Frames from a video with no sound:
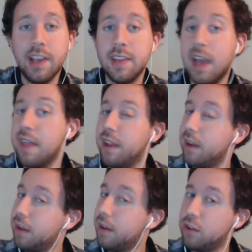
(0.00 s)
I think
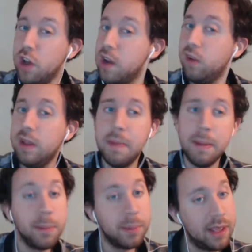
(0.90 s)
generally
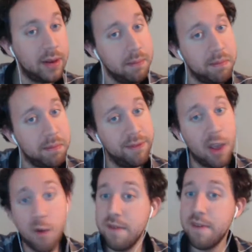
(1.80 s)
people played
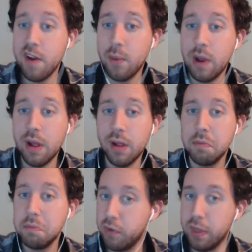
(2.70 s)
very, very well
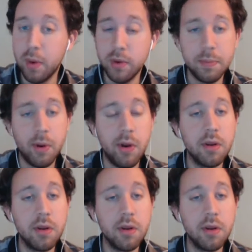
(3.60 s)
for the most part.